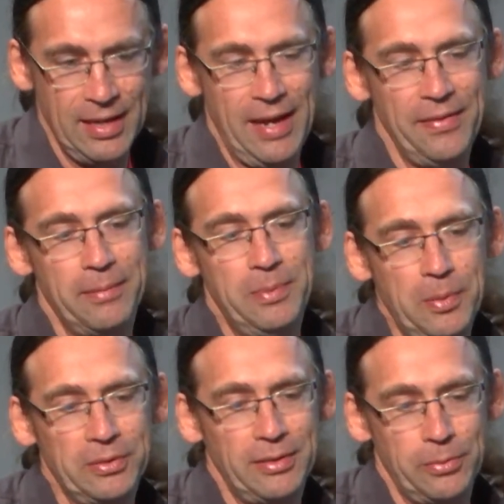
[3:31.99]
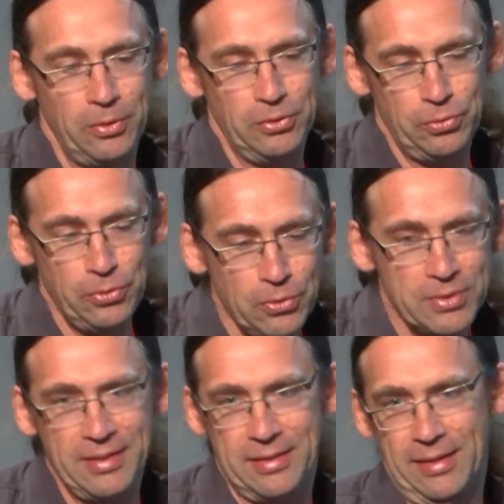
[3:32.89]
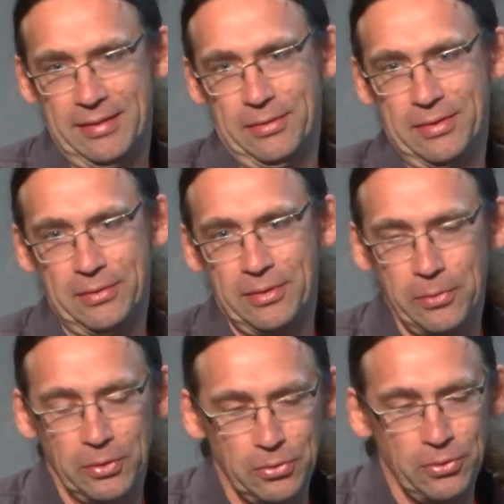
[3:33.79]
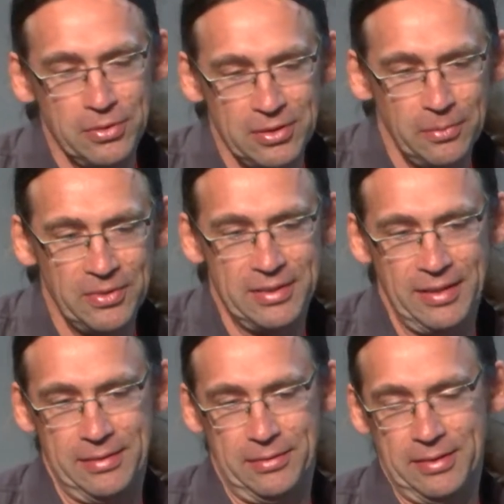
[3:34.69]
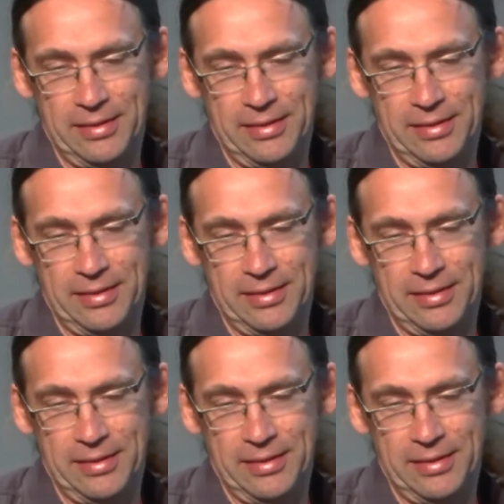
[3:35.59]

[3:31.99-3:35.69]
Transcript: and there are people that want to use this resource, so they want to consume this resource.